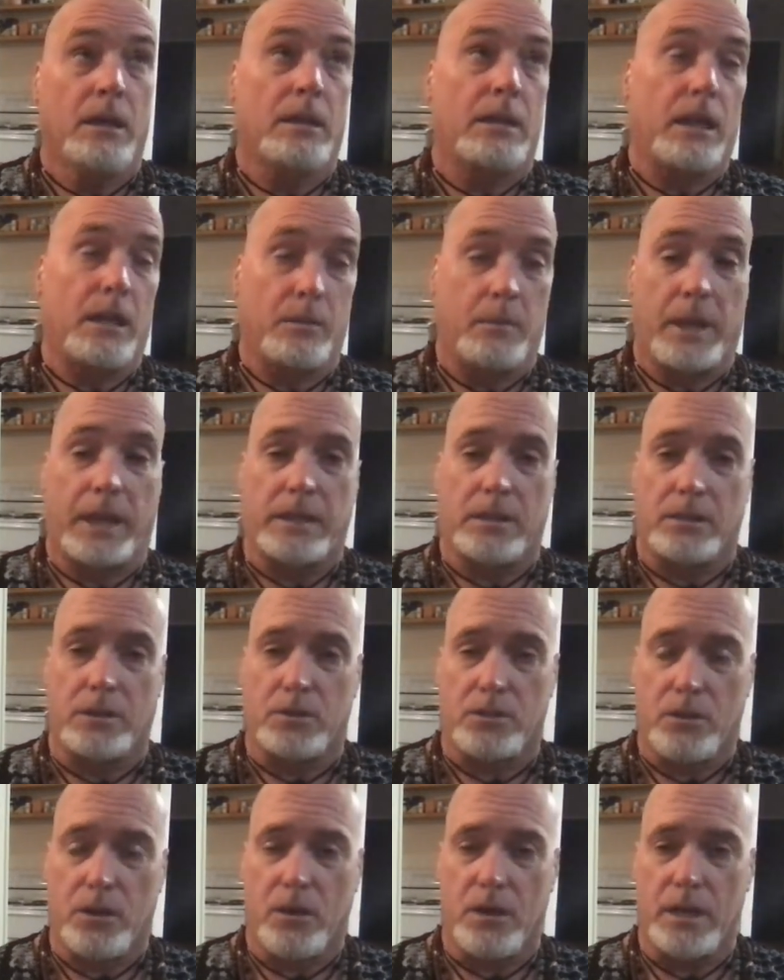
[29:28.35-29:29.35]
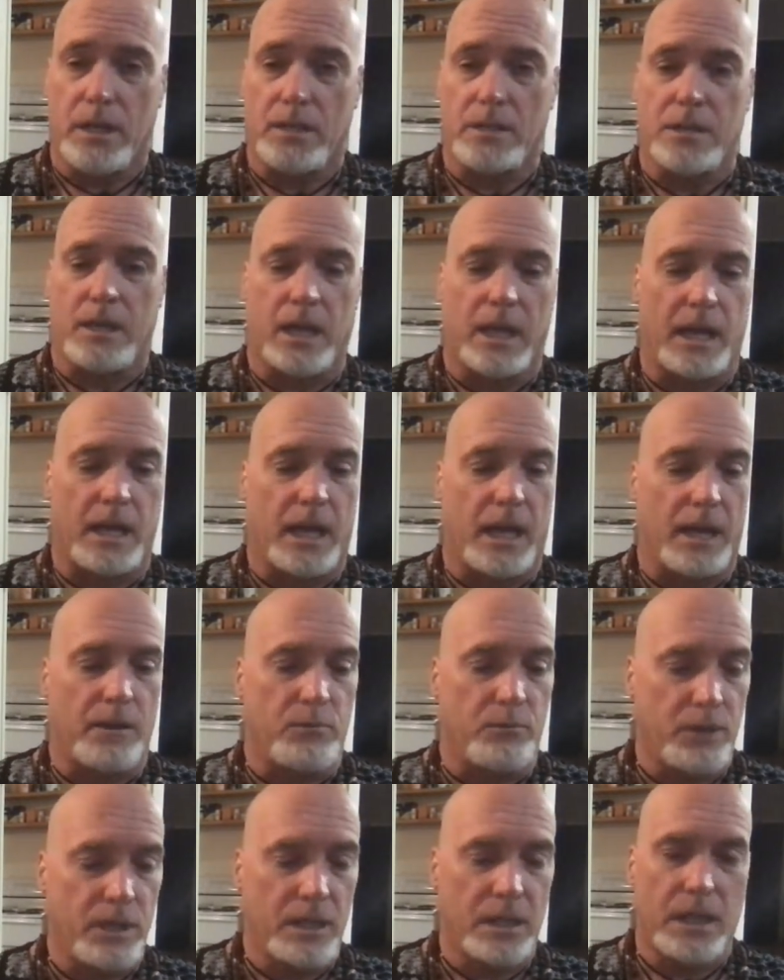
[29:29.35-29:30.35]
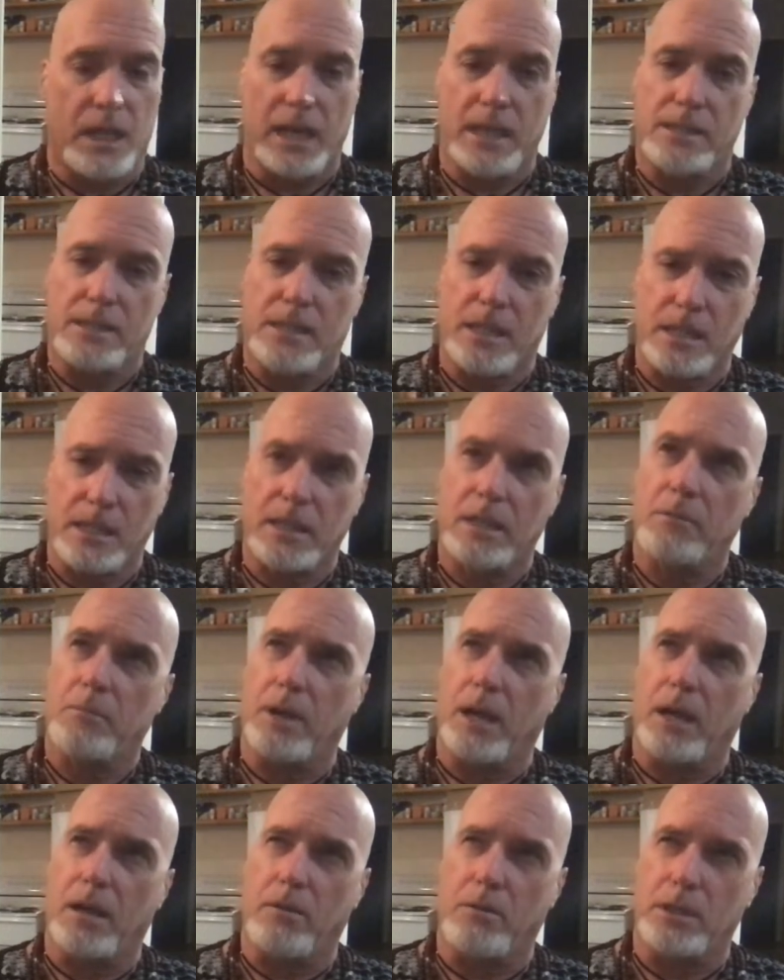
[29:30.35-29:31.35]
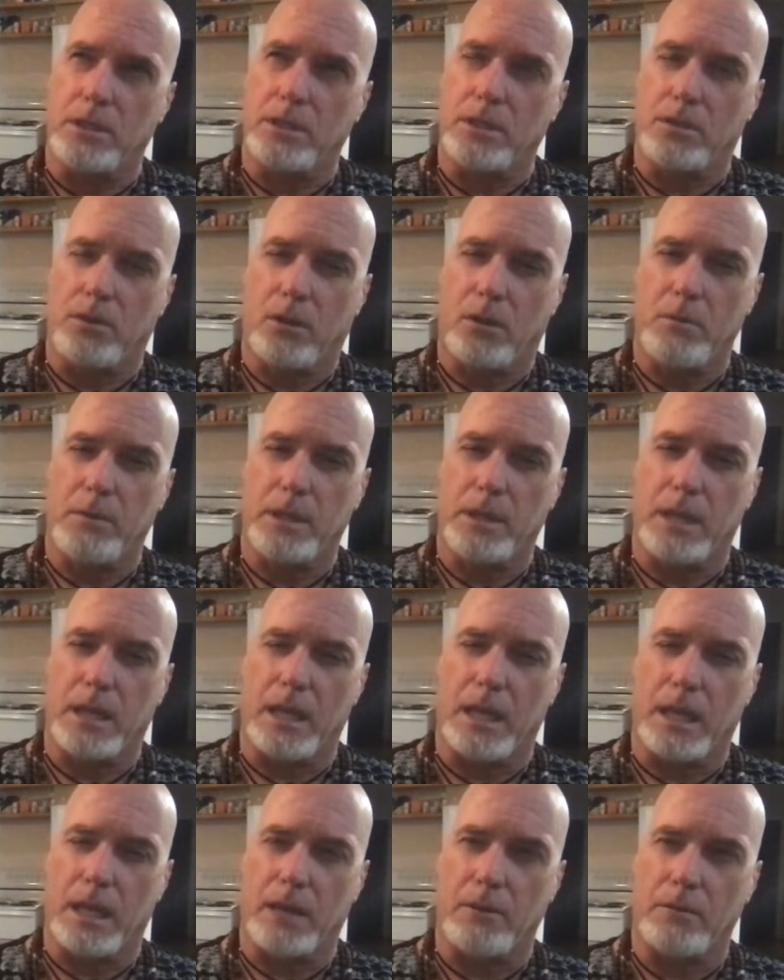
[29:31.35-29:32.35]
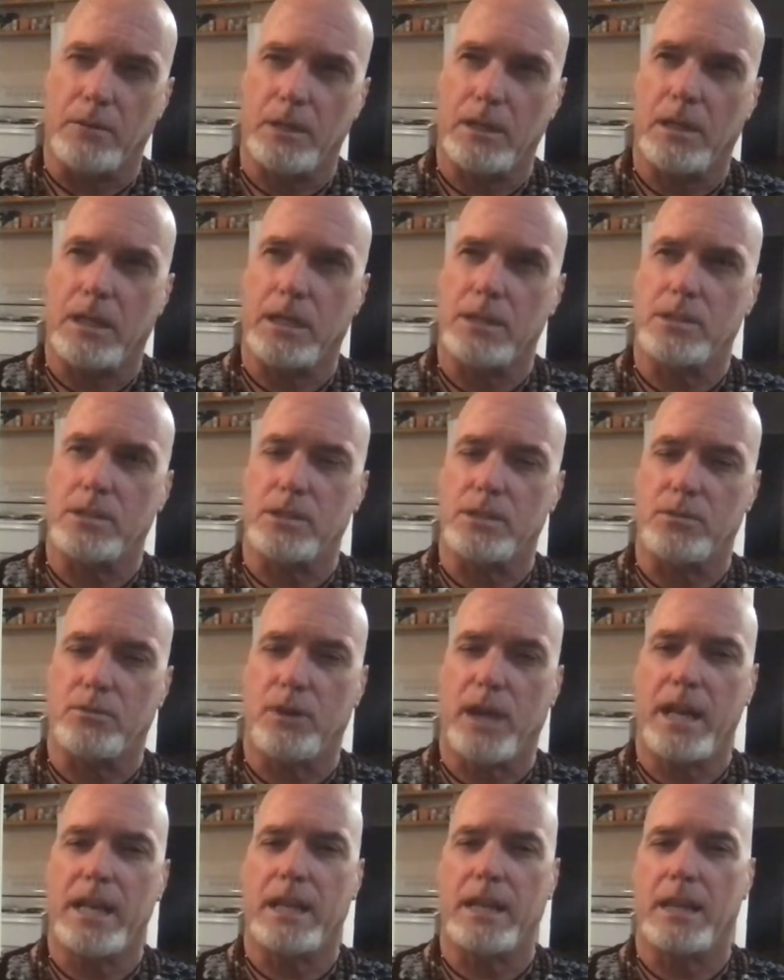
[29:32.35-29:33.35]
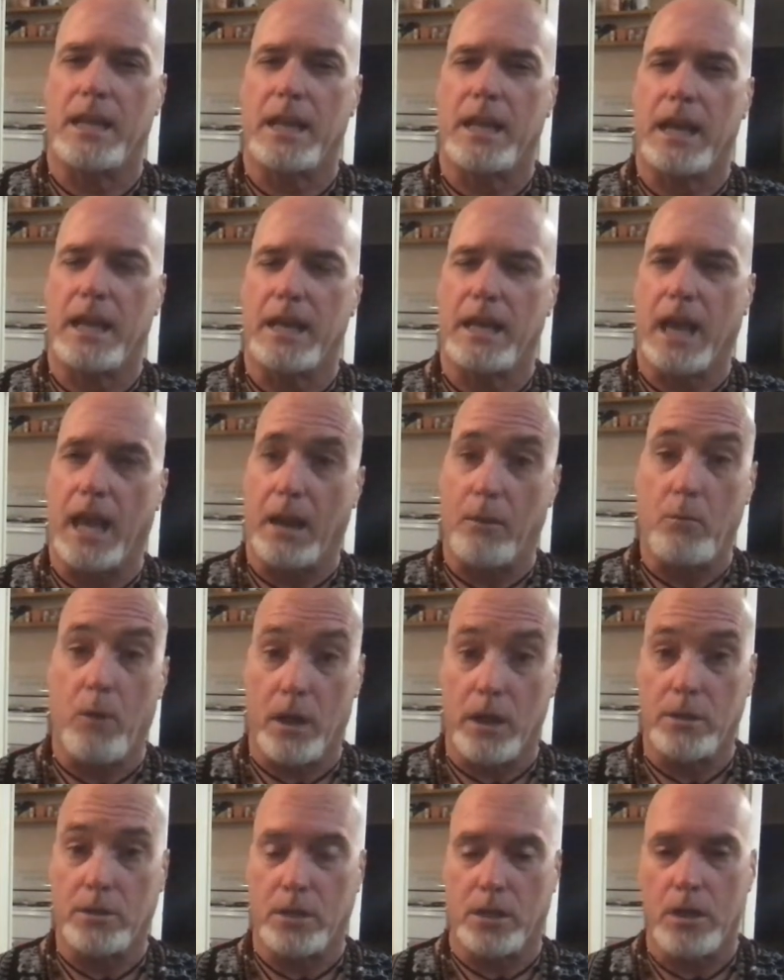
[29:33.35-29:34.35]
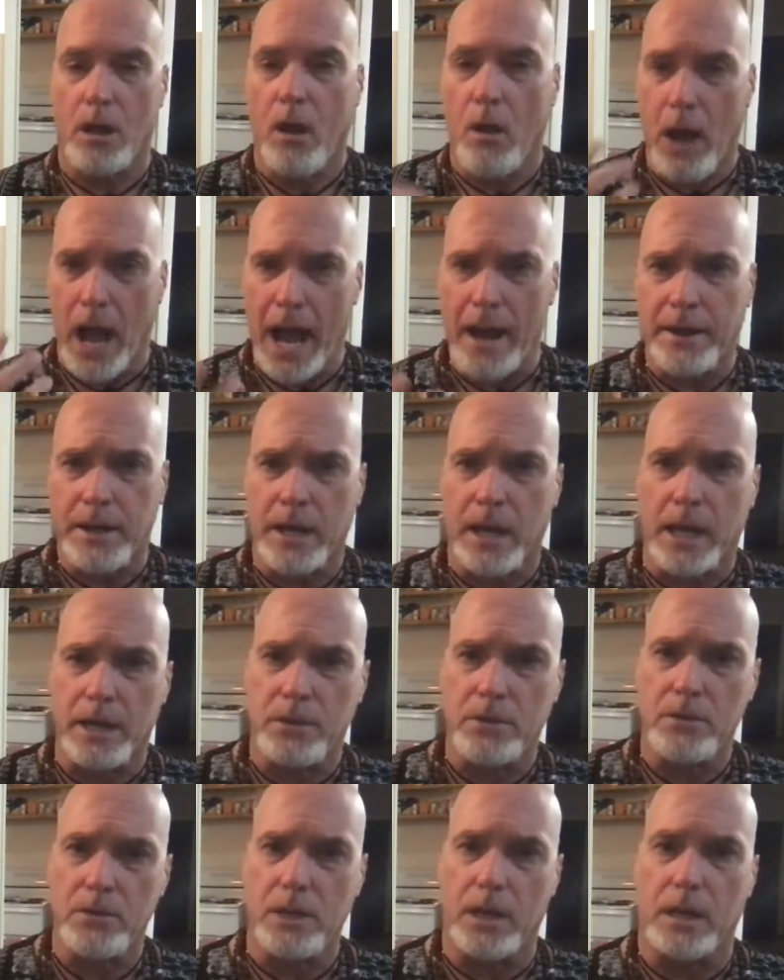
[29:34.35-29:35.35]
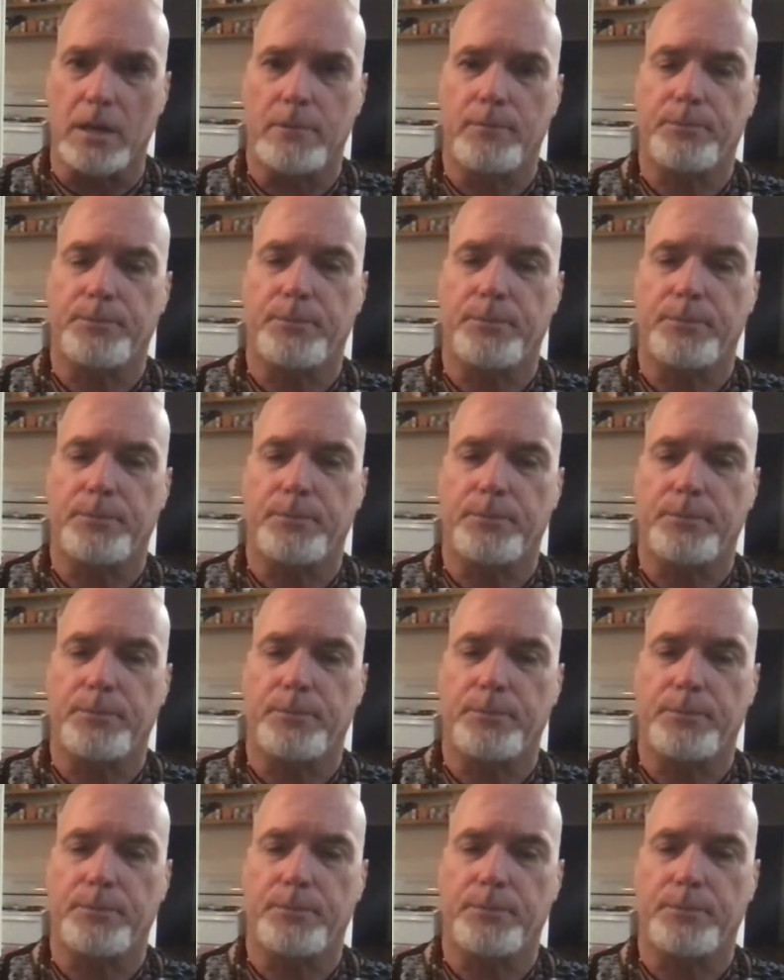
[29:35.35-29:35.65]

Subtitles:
getting back to the story, is that I realized, thinking about it, when she told me that, I realized she's right. And then I wanted to know, how did I do it?